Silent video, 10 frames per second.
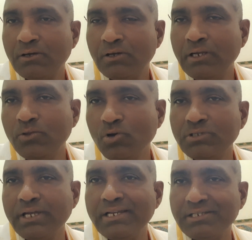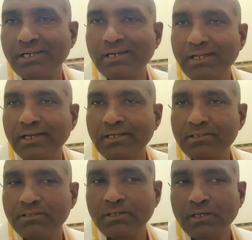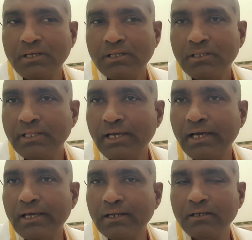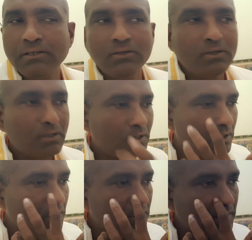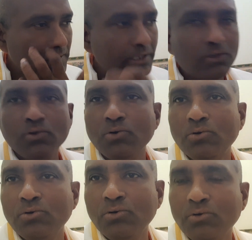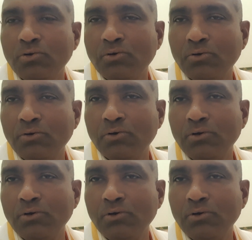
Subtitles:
In those ancient days, they need to